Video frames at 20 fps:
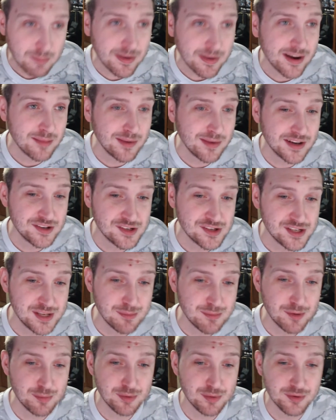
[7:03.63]
man of the match,
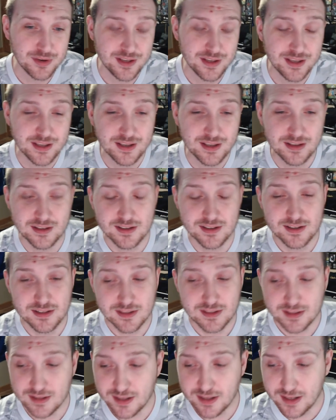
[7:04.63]
Teemu Pukki,
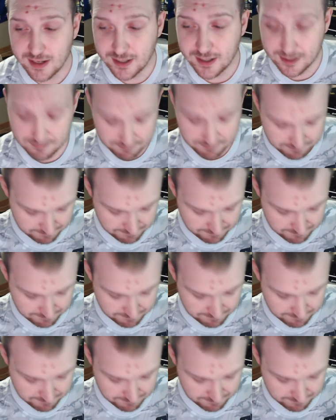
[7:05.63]
uh,